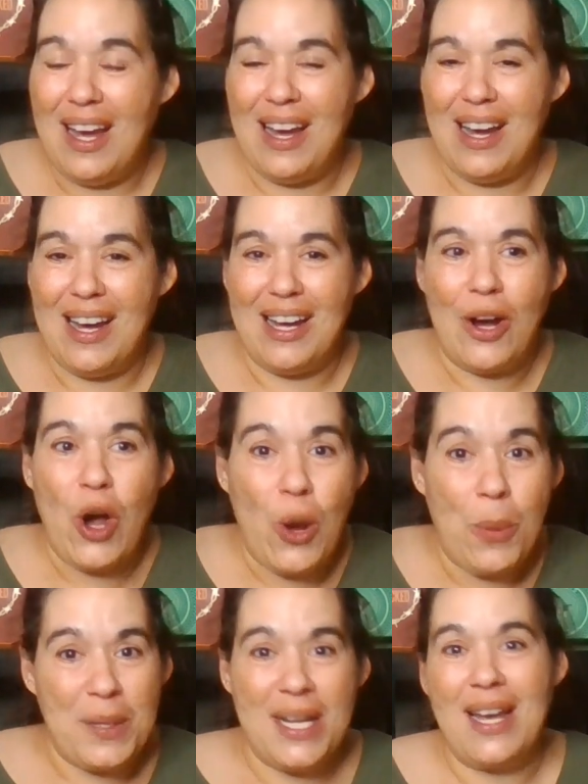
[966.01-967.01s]
opening
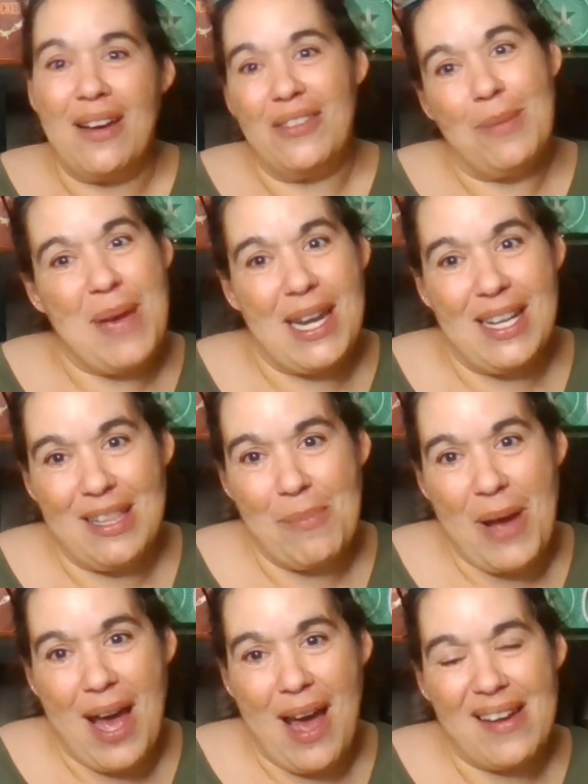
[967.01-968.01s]
of the bed in the
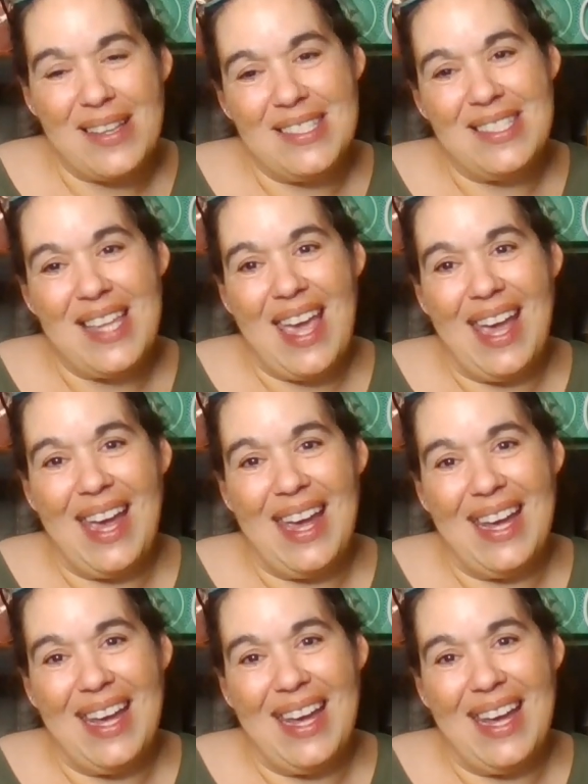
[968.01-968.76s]
box. And